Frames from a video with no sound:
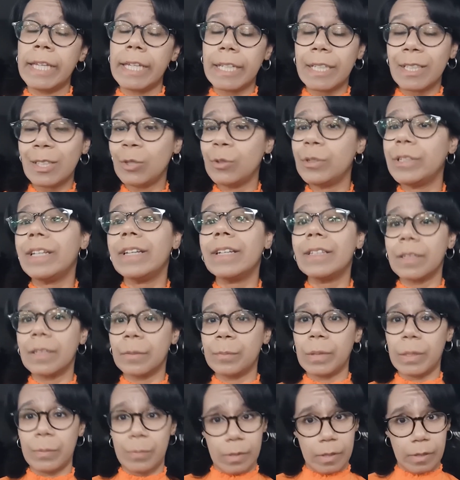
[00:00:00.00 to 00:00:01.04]
including the
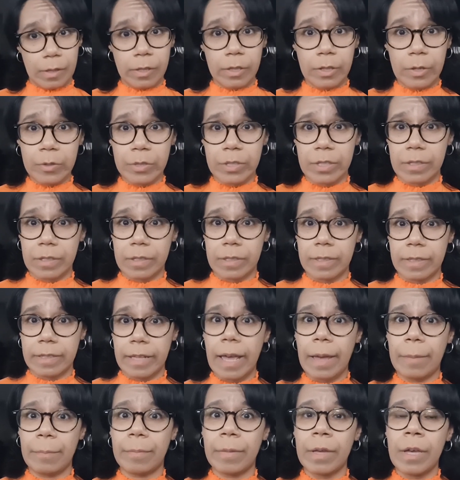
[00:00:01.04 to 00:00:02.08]
people closest to
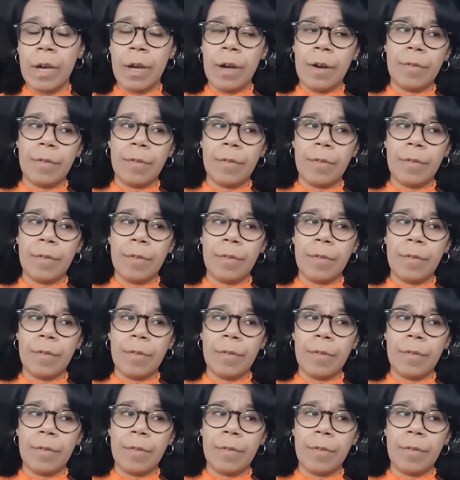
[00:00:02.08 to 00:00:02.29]
them,